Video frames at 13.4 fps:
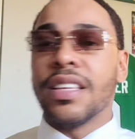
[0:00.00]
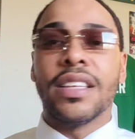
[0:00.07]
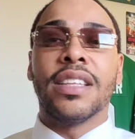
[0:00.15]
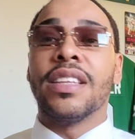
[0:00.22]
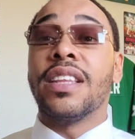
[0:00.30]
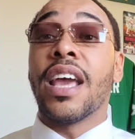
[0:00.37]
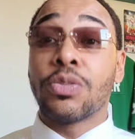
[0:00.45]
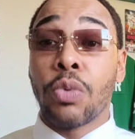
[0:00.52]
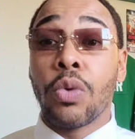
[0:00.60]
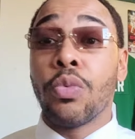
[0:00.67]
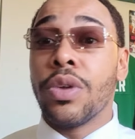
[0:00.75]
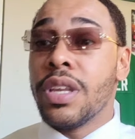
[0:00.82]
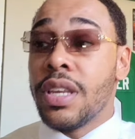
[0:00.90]
that's
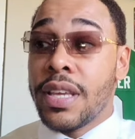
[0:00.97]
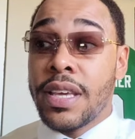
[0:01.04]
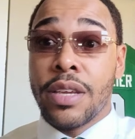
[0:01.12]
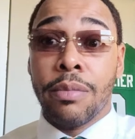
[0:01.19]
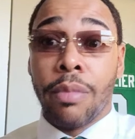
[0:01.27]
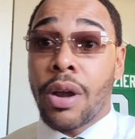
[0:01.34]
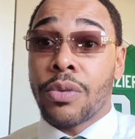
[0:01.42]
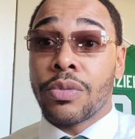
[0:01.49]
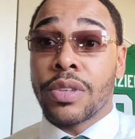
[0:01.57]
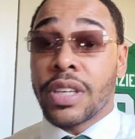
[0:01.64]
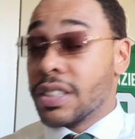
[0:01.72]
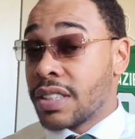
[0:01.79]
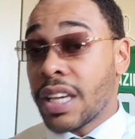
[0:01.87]
what we need, bro,
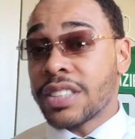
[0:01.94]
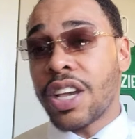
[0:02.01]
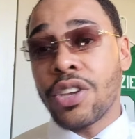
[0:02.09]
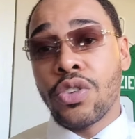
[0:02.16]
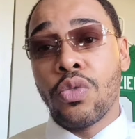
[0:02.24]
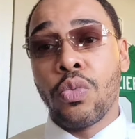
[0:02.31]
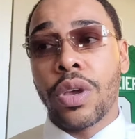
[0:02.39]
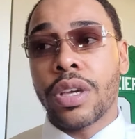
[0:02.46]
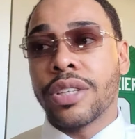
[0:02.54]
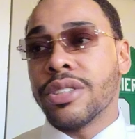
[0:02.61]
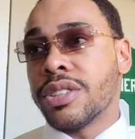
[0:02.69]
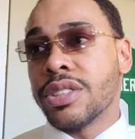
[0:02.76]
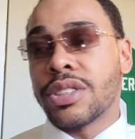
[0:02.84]
because that's how you win
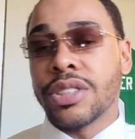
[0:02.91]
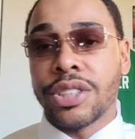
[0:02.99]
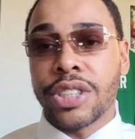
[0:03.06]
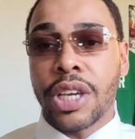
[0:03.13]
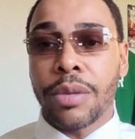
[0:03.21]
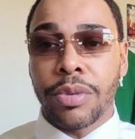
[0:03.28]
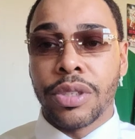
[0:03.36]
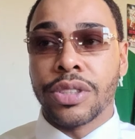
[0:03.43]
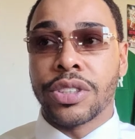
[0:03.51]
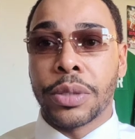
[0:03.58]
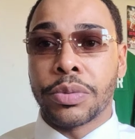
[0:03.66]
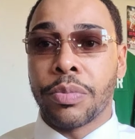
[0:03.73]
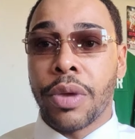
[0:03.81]
consistent
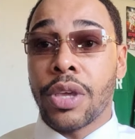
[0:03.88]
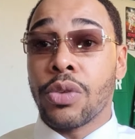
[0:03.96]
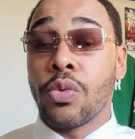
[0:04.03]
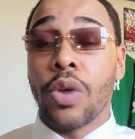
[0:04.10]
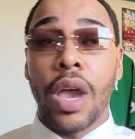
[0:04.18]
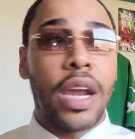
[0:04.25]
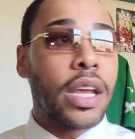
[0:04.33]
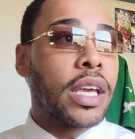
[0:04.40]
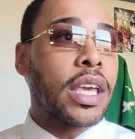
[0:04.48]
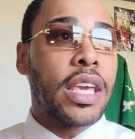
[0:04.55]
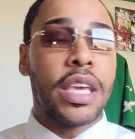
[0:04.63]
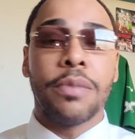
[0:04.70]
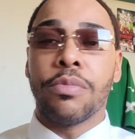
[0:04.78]
championships, man. You gotta
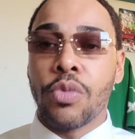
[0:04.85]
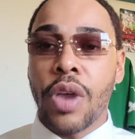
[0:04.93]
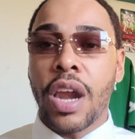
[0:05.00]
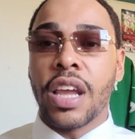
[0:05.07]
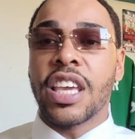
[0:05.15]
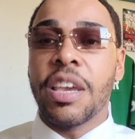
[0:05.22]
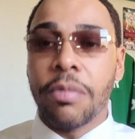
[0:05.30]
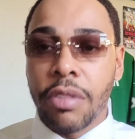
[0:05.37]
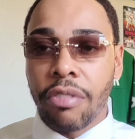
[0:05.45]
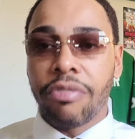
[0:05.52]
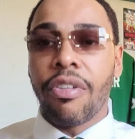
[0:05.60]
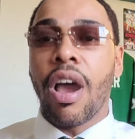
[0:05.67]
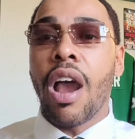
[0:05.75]
keep you gotta keep
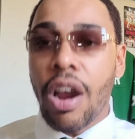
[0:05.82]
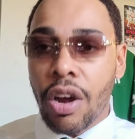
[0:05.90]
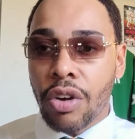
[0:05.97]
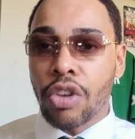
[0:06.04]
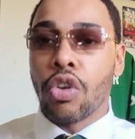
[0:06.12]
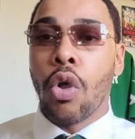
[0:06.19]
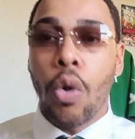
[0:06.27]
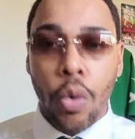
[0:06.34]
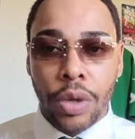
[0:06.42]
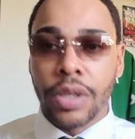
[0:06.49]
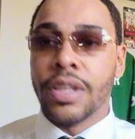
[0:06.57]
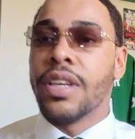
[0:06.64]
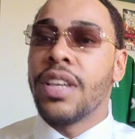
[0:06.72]
the fire
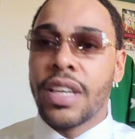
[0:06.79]
going.